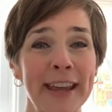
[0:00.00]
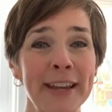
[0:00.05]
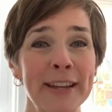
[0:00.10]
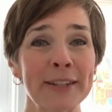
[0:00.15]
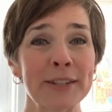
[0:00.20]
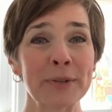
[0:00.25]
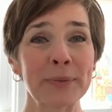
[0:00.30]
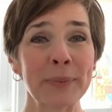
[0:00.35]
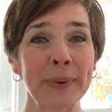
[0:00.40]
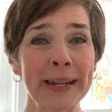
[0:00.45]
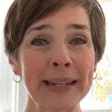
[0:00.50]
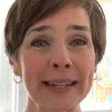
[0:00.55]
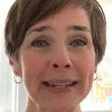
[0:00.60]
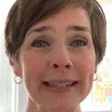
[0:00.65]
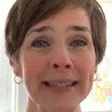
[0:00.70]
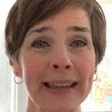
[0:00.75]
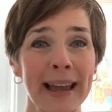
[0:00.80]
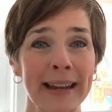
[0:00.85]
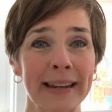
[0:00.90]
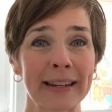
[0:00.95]
So we
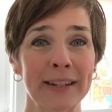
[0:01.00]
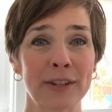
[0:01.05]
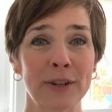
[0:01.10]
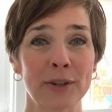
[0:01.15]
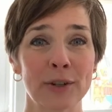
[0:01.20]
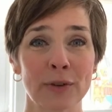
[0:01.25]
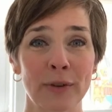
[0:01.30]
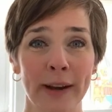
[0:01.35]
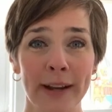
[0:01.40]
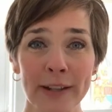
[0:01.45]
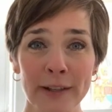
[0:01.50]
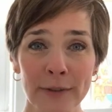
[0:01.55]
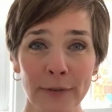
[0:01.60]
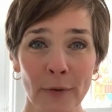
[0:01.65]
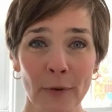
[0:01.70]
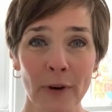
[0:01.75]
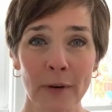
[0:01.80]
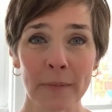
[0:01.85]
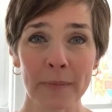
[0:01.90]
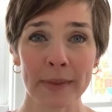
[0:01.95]
decided to
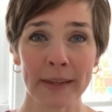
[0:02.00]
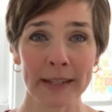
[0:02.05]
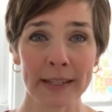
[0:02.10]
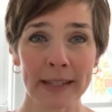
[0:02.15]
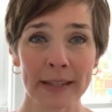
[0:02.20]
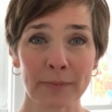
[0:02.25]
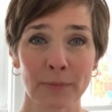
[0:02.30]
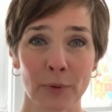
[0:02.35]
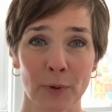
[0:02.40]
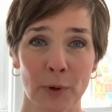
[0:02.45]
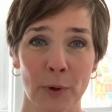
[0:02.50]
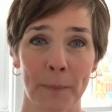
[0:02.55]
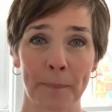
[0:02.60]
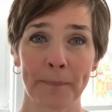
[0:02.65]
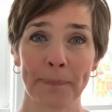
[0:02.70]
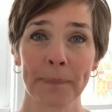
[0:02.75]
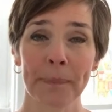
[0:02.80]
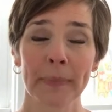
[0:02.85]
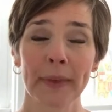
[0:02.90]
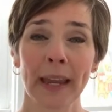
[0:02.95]
transform this
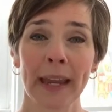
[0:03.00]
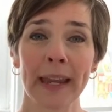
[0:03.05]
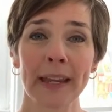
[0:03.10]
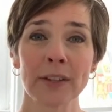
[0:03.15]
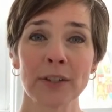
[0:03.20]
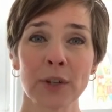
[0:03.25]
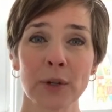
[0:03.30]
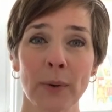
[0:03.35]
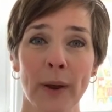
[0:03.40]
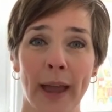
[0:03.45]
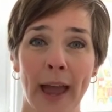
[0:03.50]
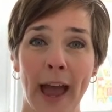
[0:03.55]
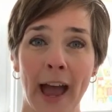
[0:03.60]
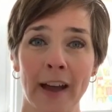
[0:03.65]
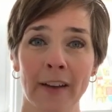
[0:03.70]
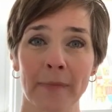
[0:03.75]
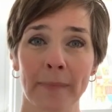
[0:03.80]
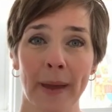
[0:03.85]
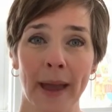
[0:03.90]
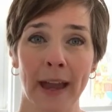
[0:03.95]
room into a
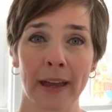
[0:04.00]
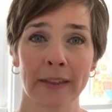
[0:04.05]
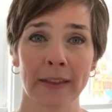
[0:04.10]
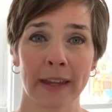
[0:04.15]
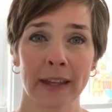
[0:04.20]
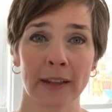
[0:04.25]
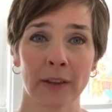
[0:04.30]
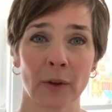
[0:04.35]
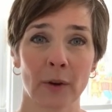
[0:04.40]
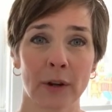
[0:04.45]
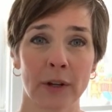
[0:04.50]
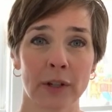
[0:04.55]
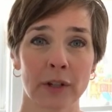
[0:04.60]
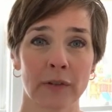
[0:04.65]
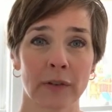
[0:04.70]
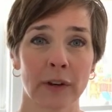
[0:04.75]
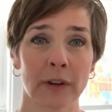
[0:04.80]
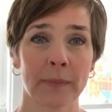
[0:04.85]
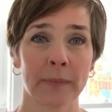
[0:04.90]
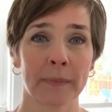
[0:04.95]
half bath and laundry
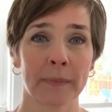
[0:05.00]
room.